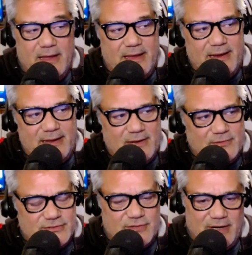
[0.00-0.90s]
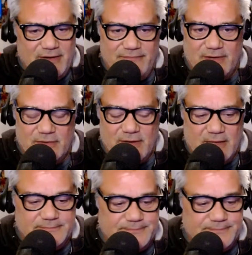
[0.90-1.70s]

and I was trying to figure out